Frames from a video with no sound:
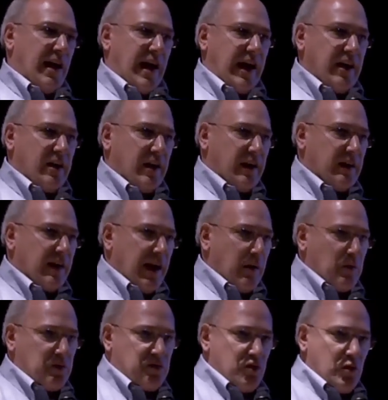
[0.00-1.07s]
I, uh, I
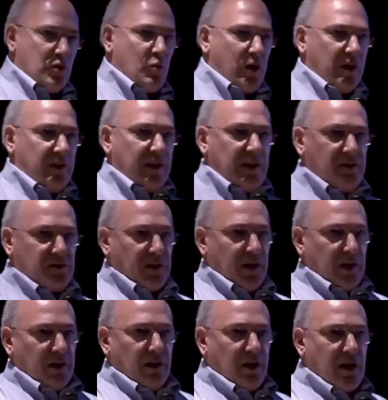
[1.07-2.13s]
was doing one of these uh,